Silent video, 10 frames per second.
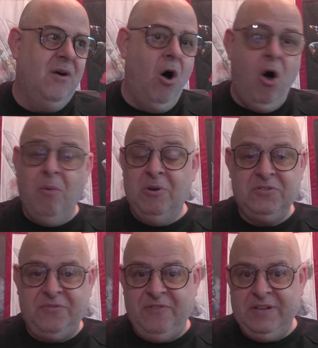
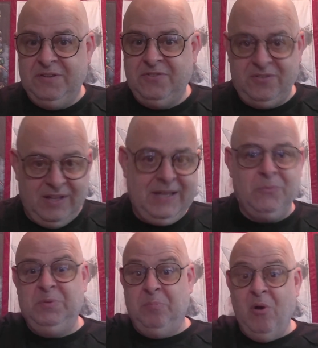almost feels like it
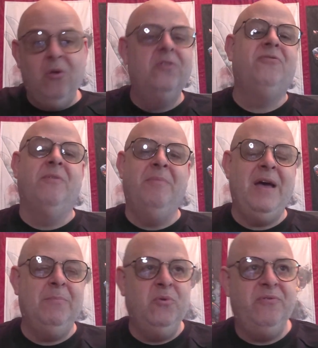was pulled from
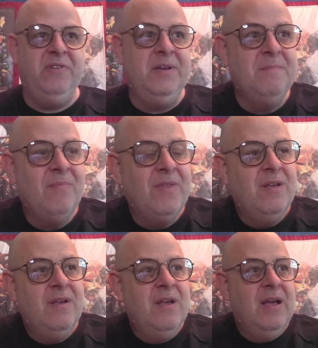that movie.
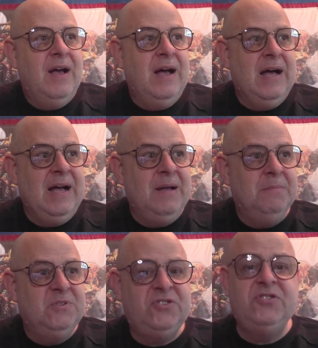
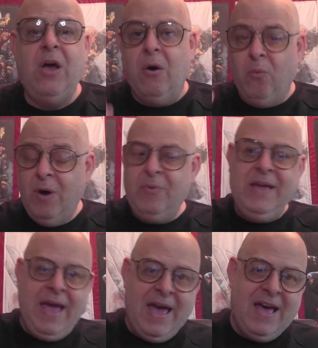So what we
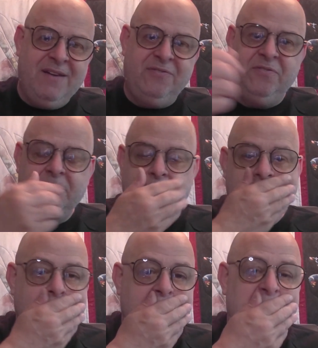have
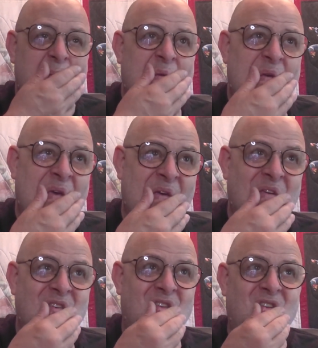
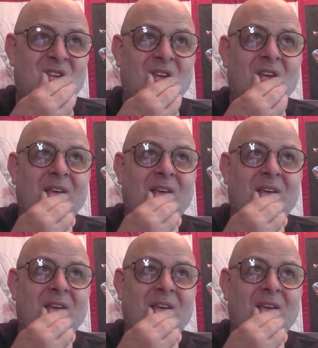is